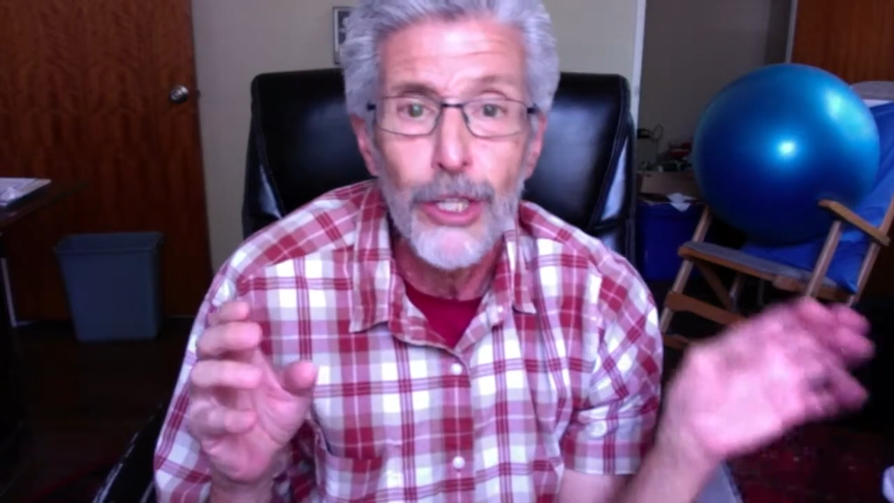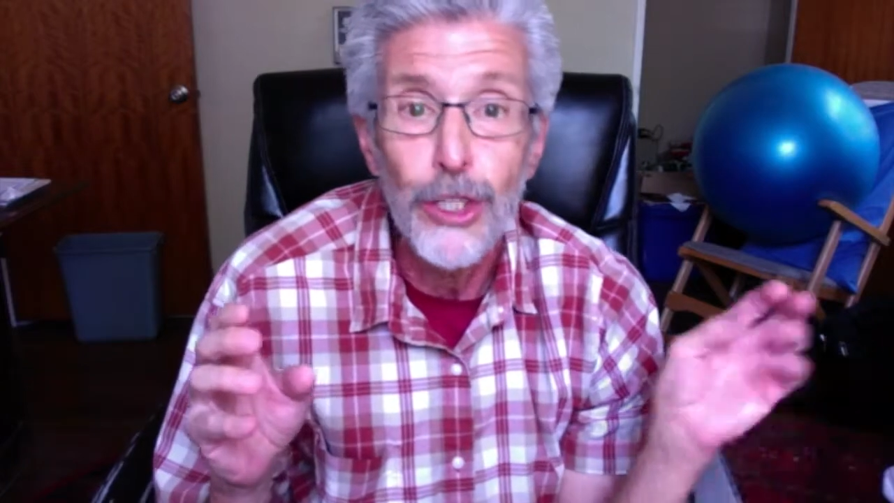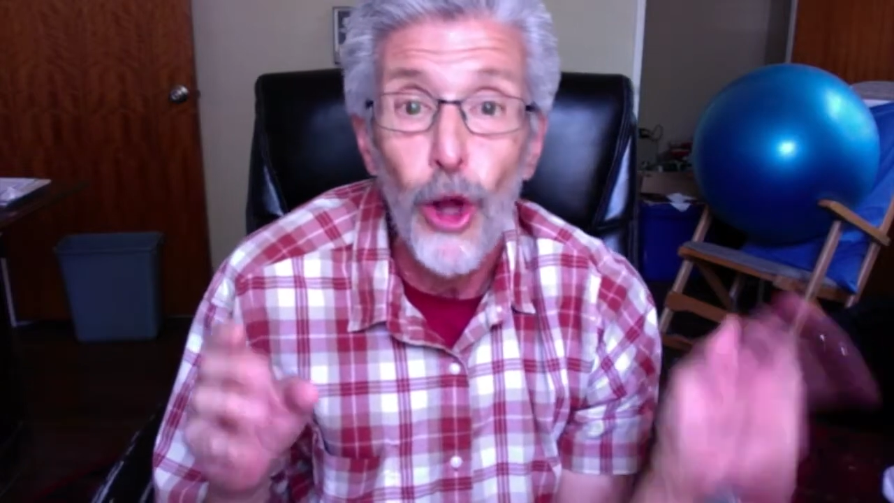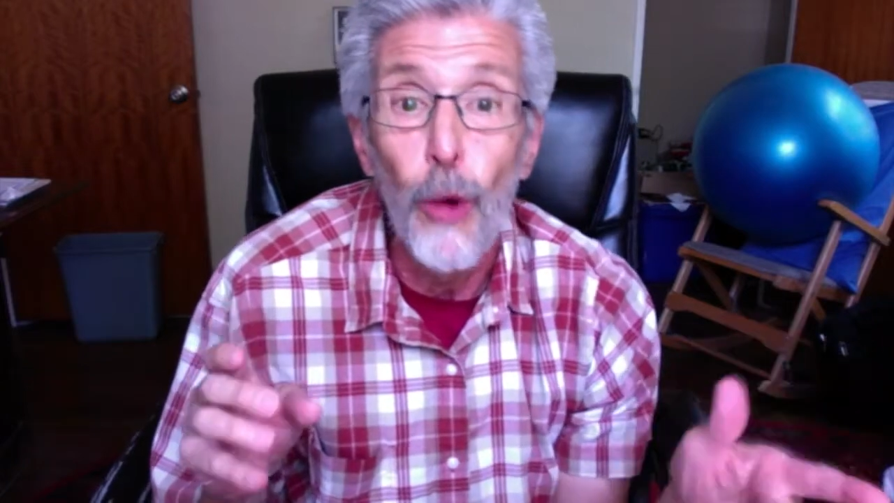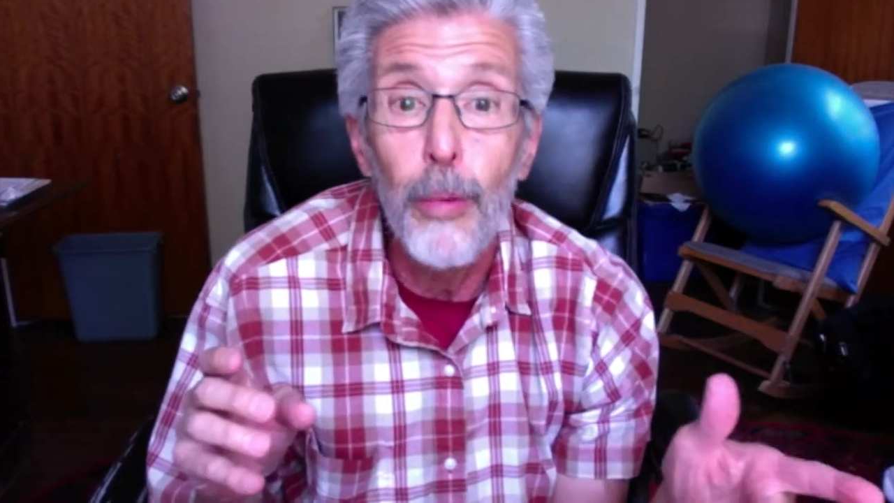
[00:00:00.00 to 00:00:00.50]

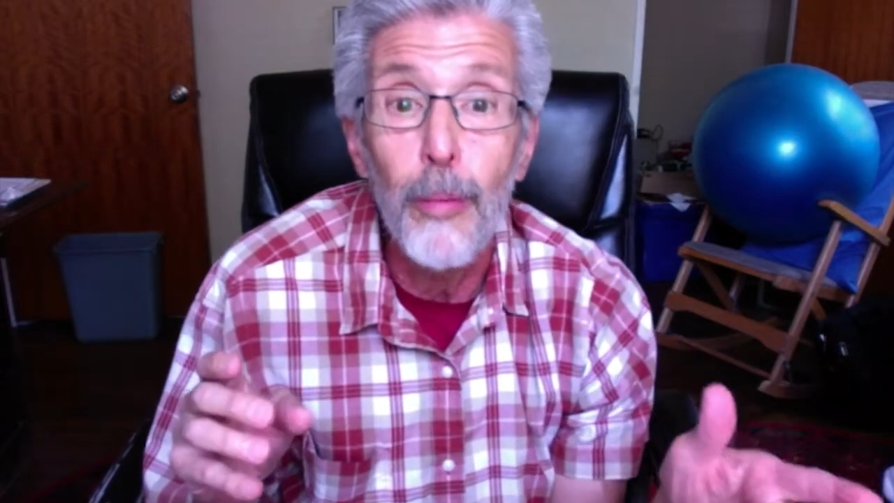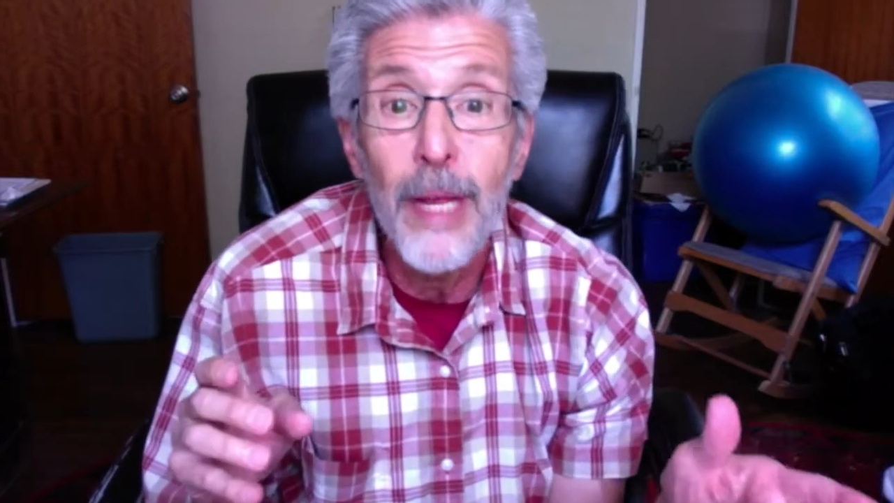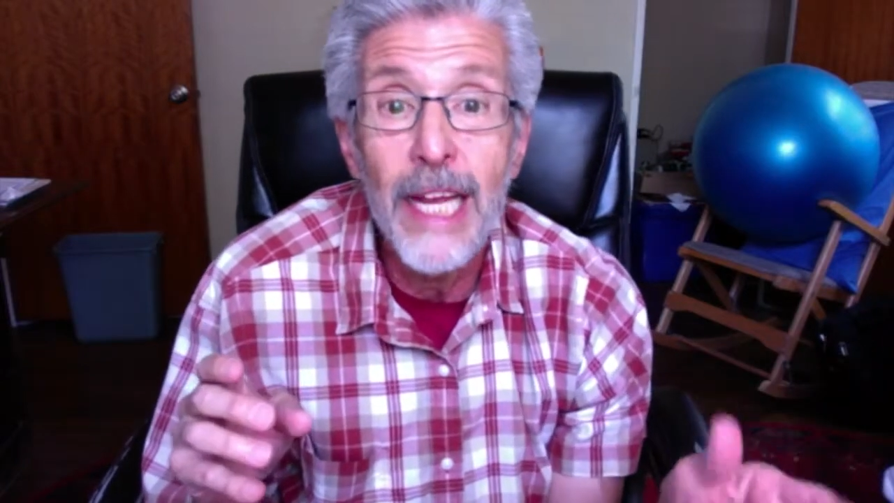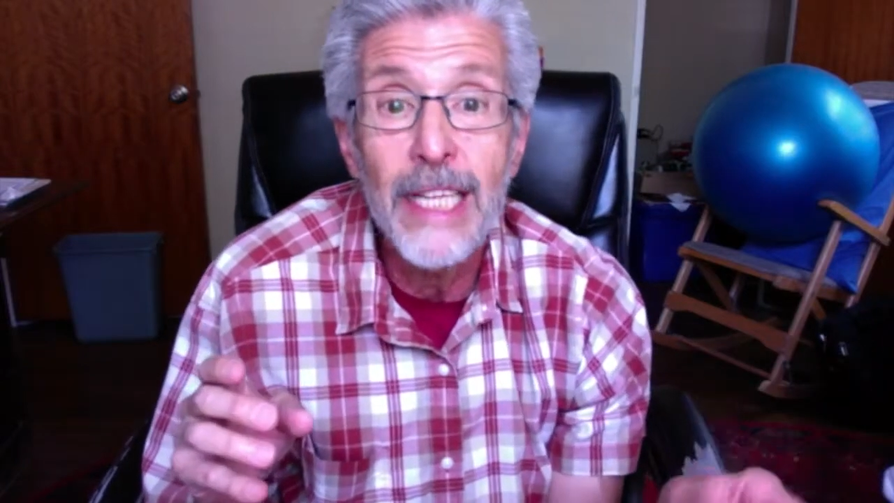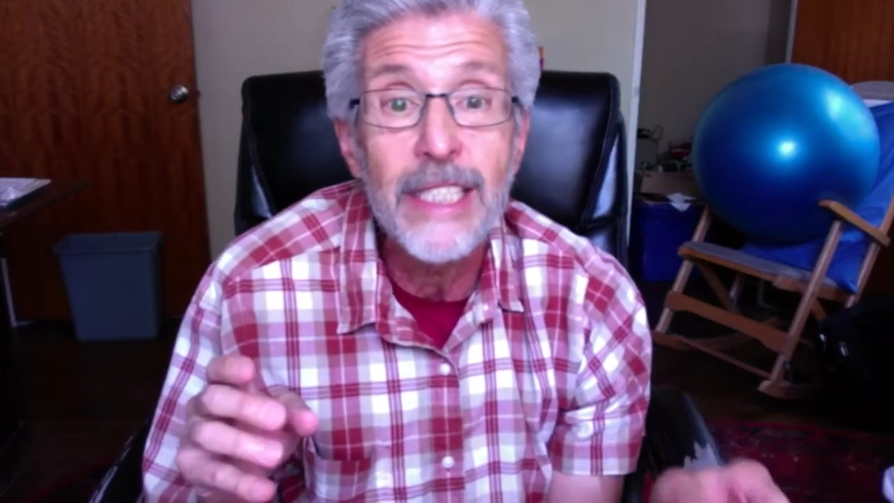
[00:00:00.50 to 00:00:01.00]

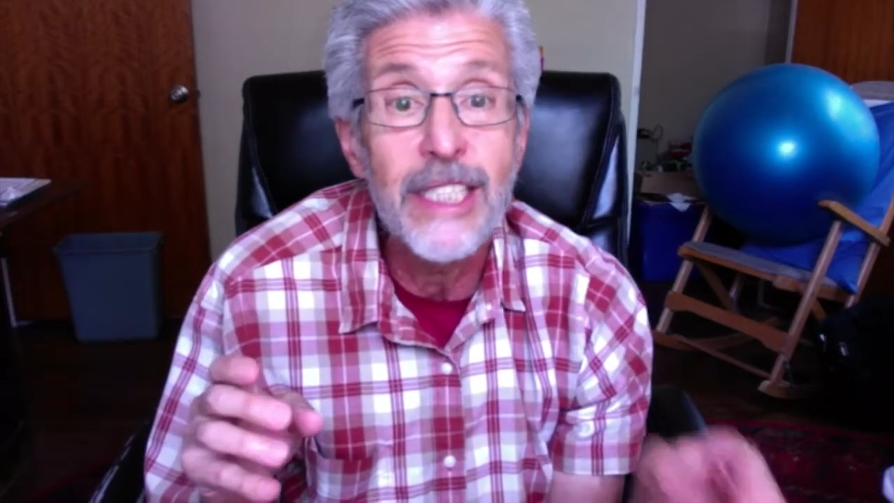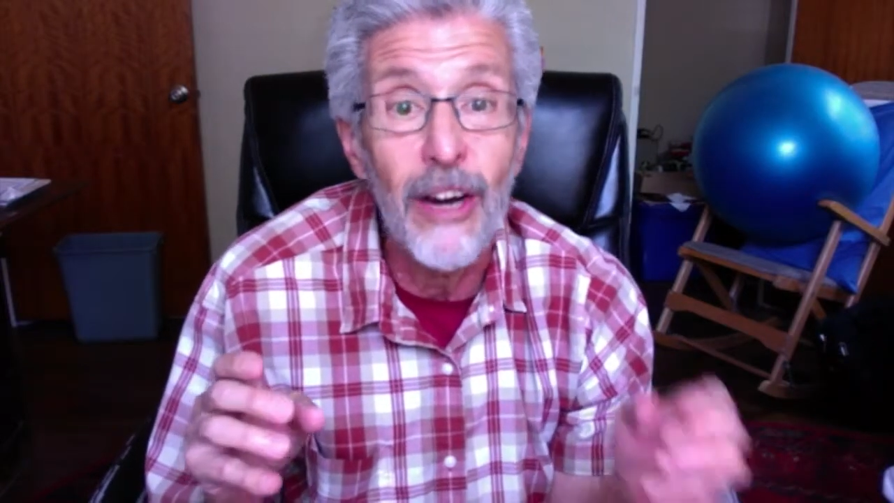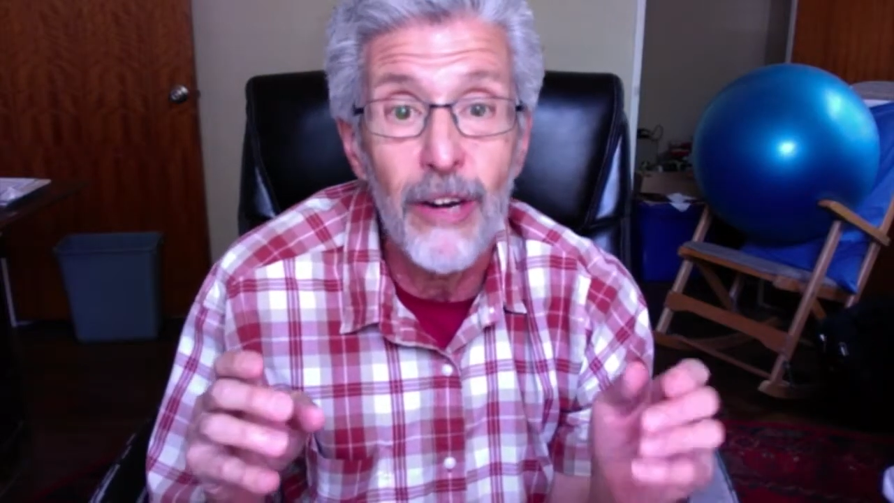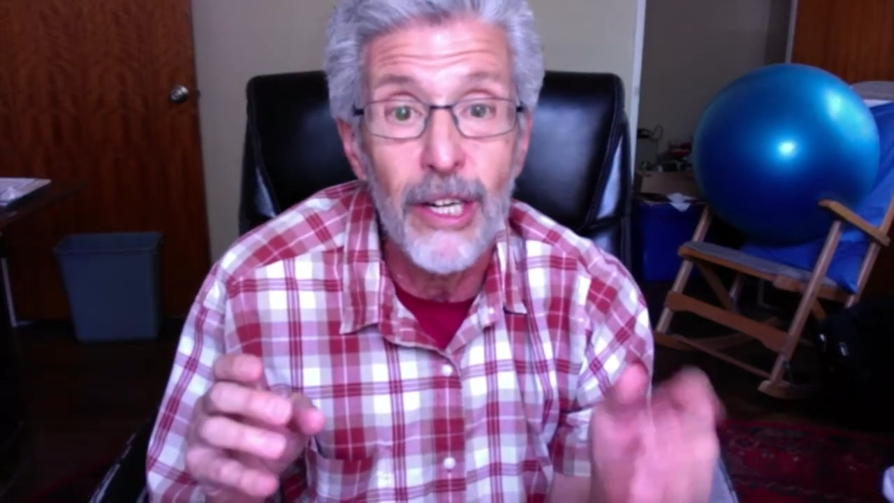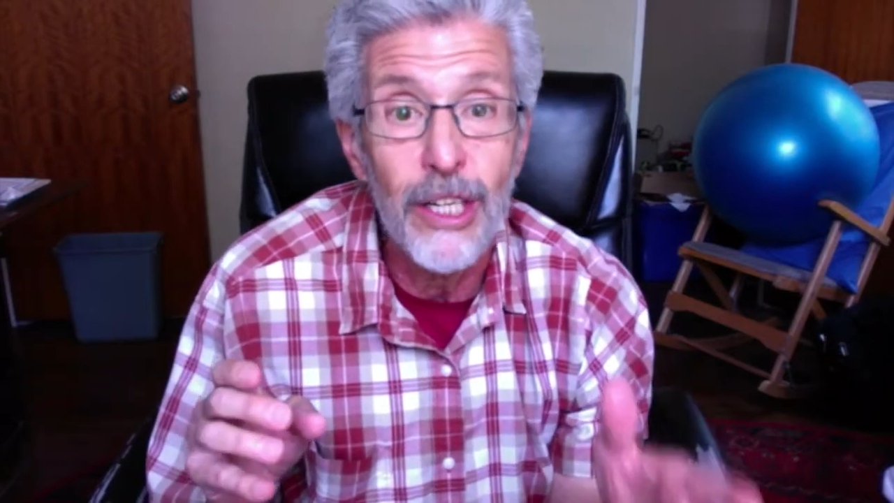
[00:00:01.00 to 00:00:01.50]
Dopamine,
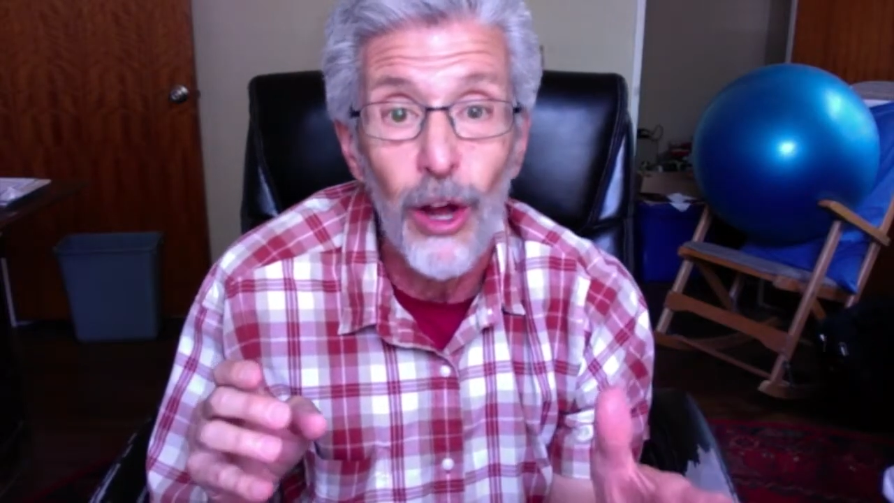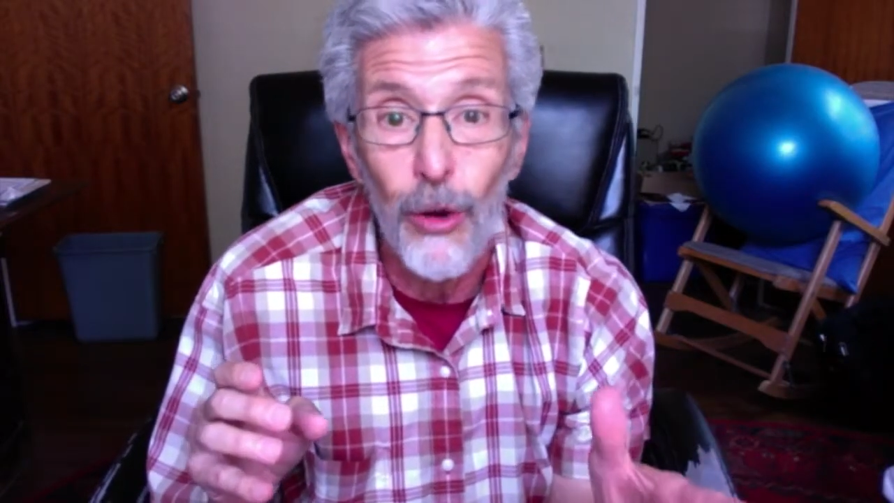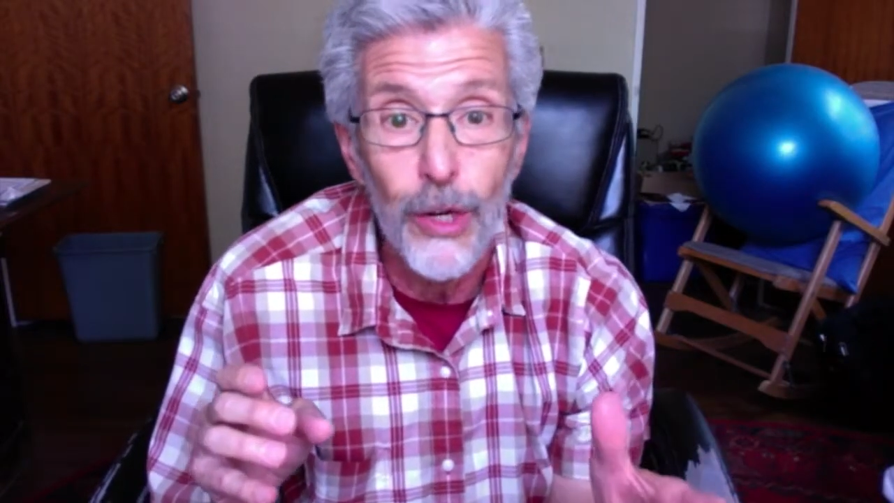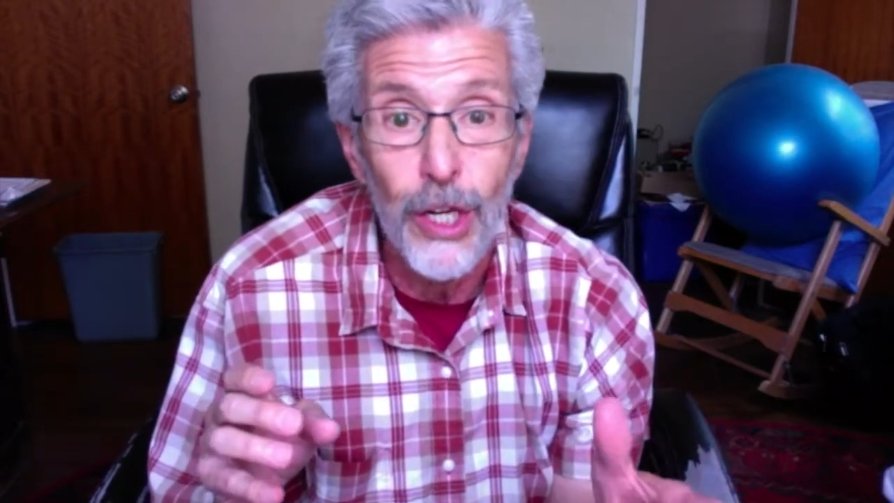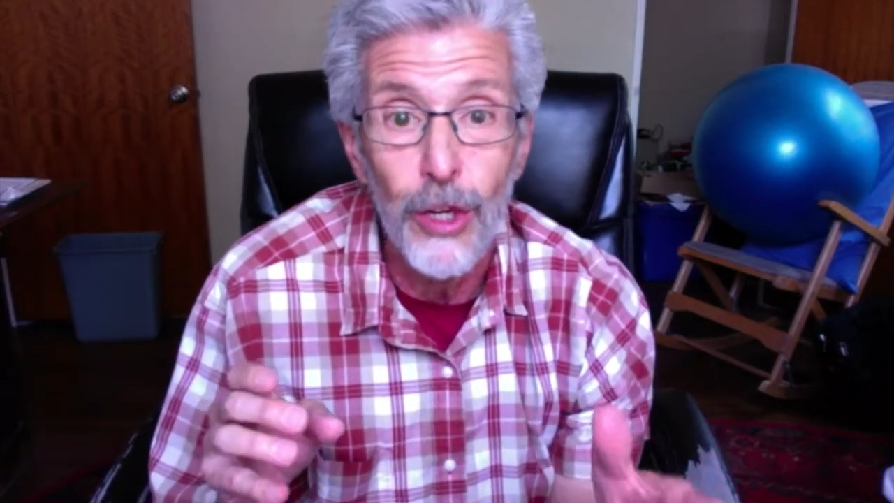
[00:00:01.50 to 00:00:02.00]
serotonin.